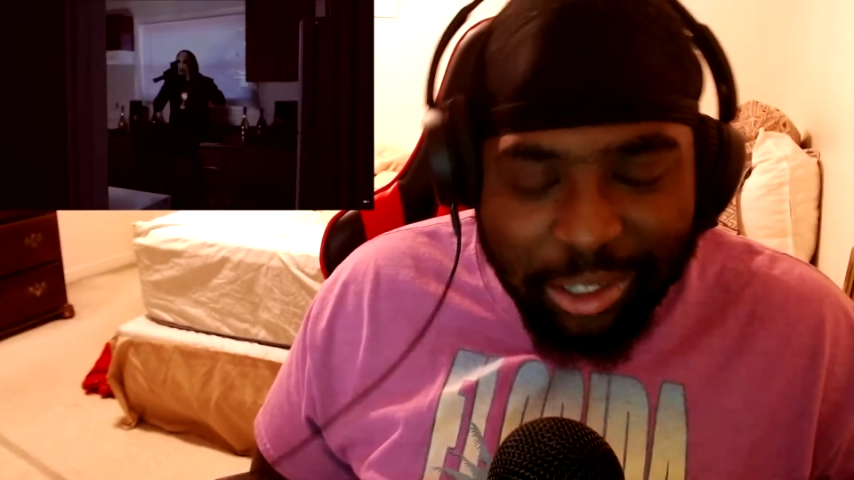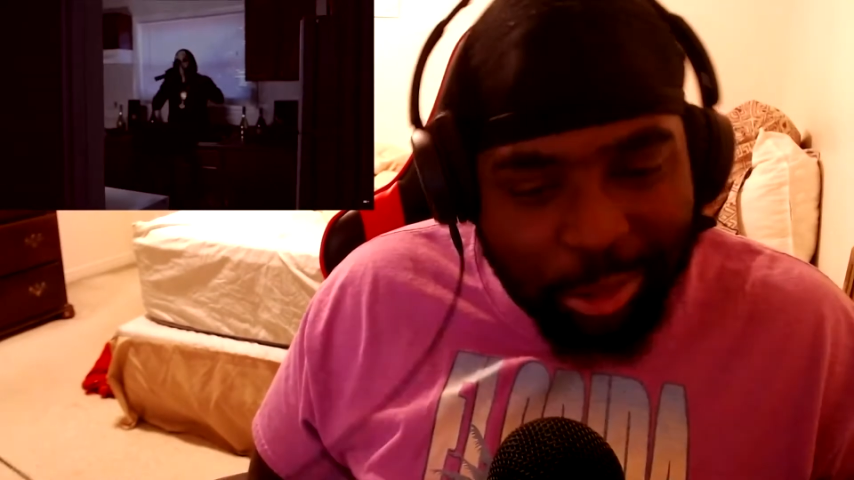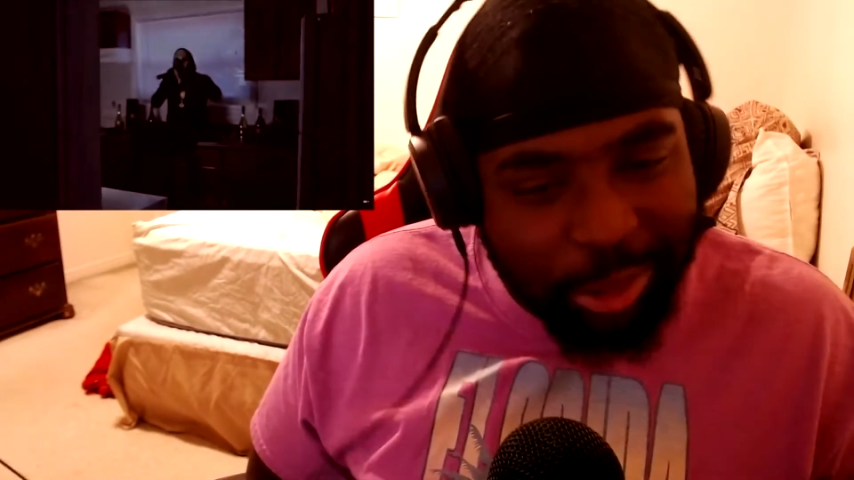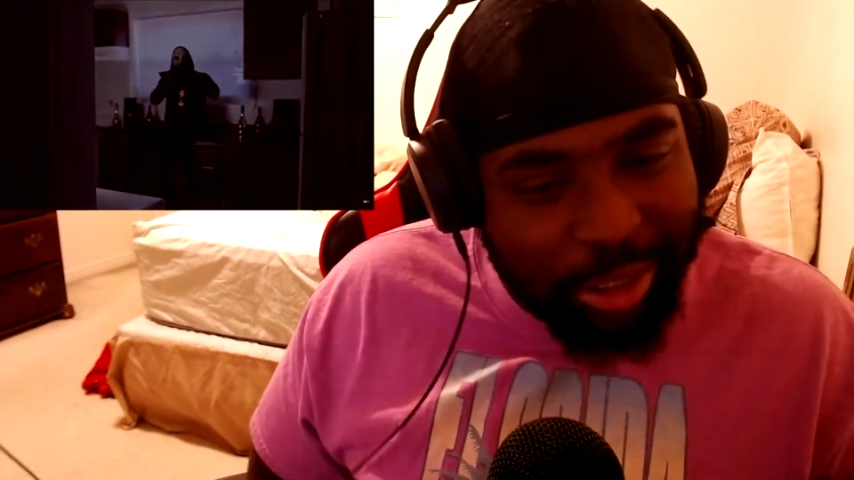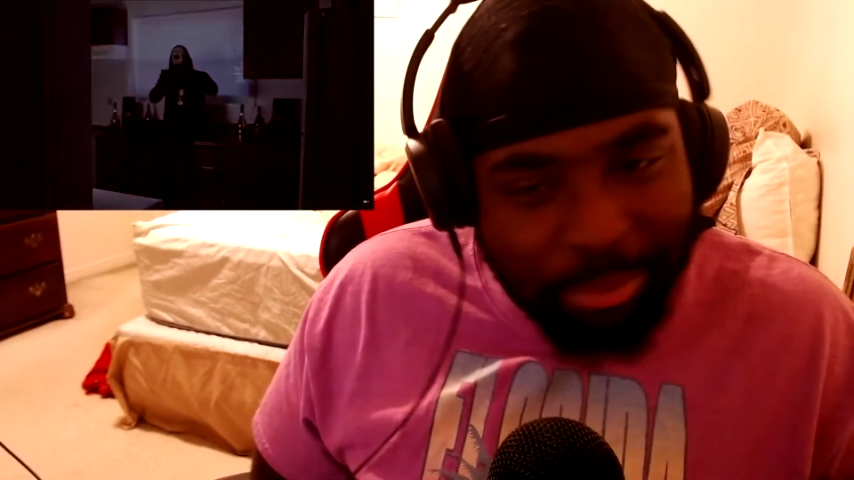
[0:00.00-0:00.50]

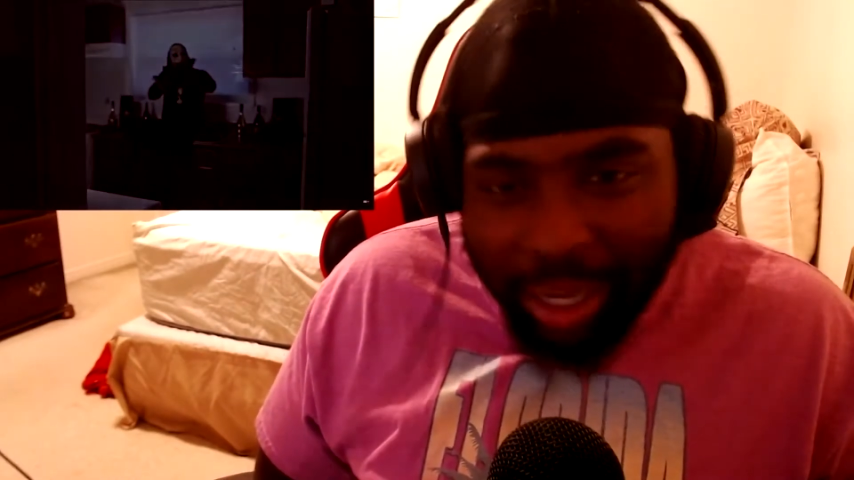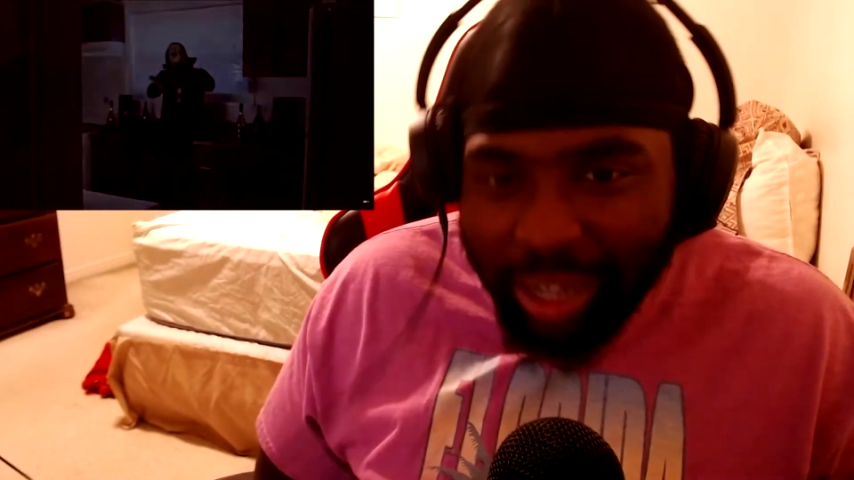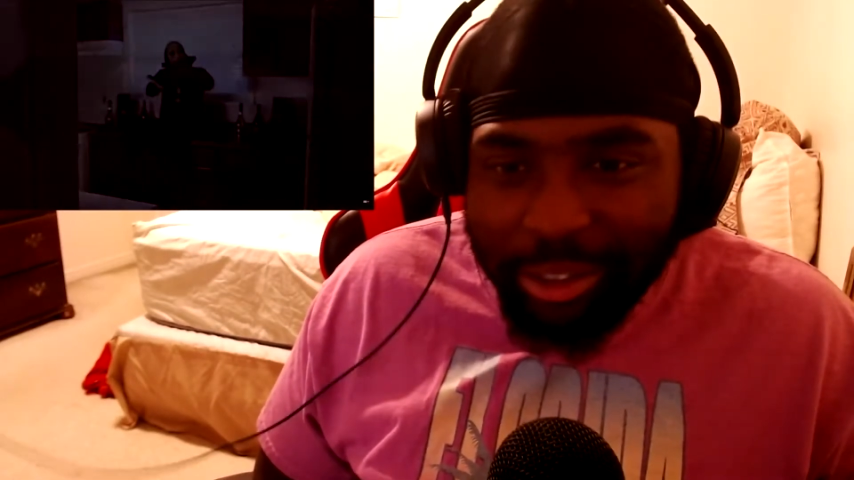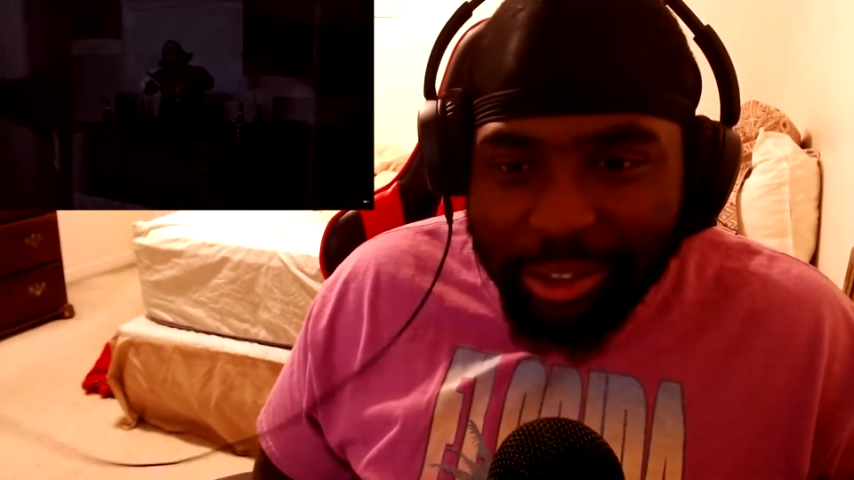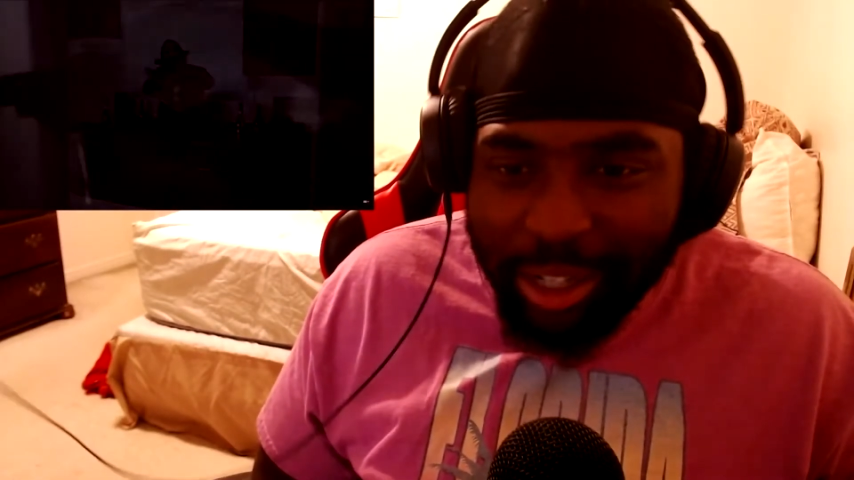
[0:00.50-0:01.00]
OG
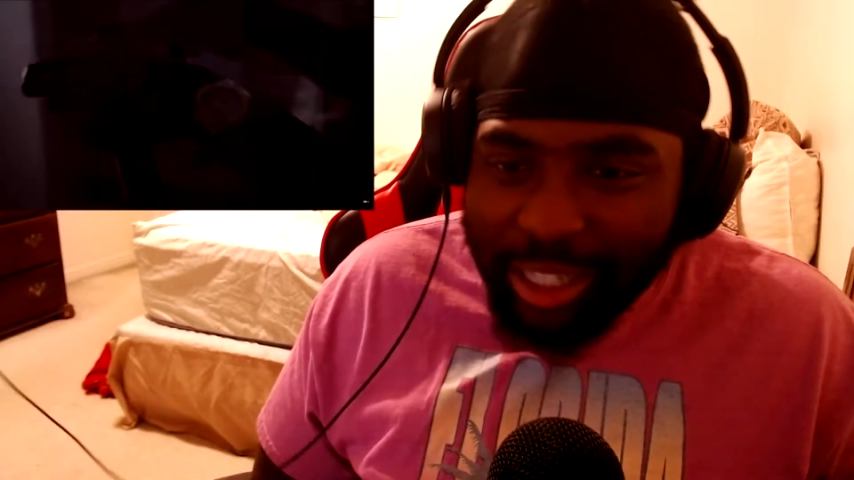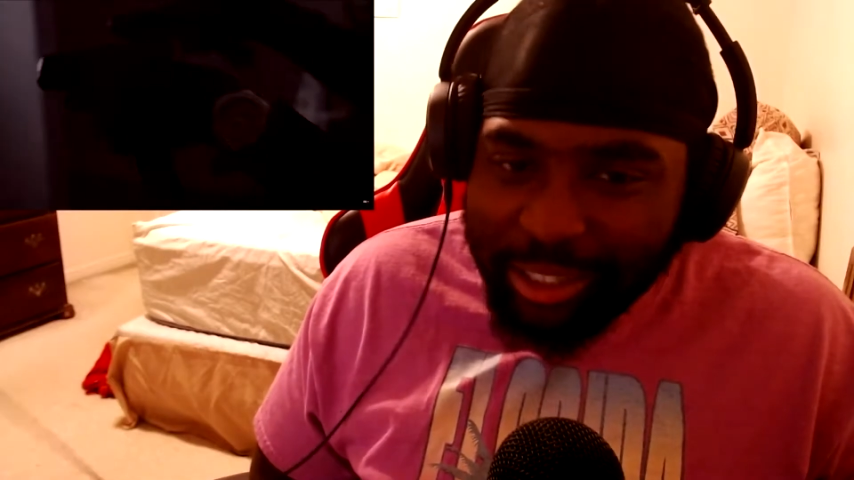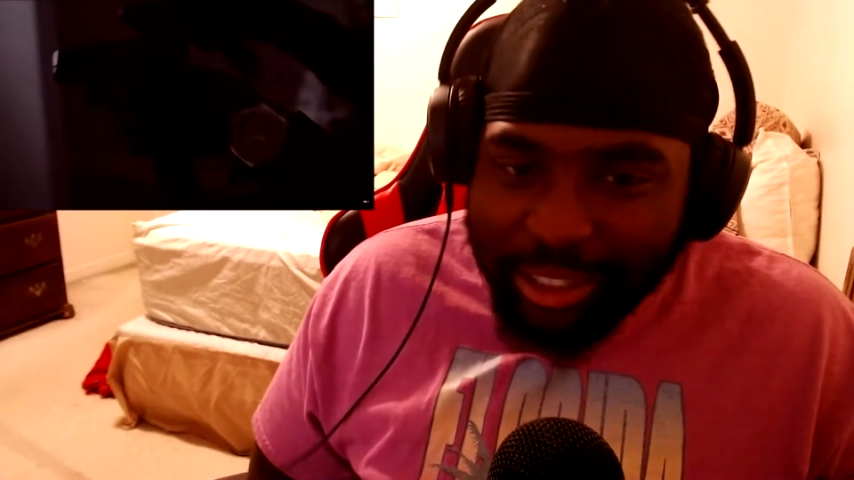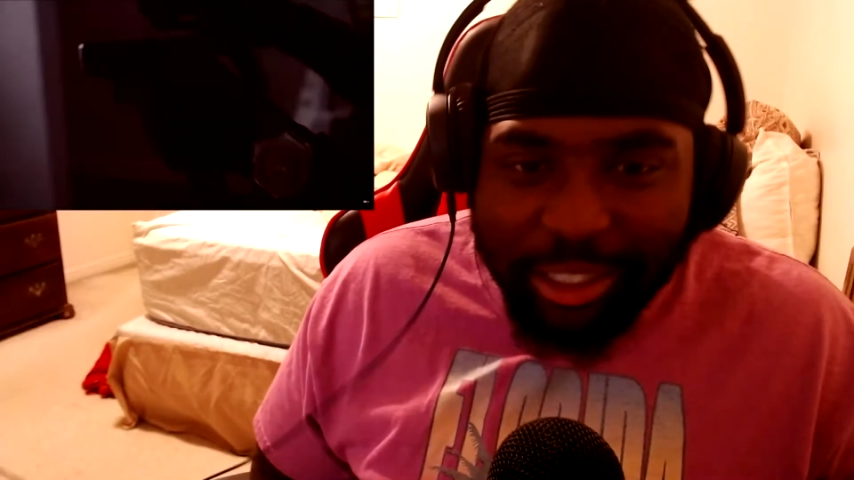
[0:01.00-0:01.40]
Bando, I see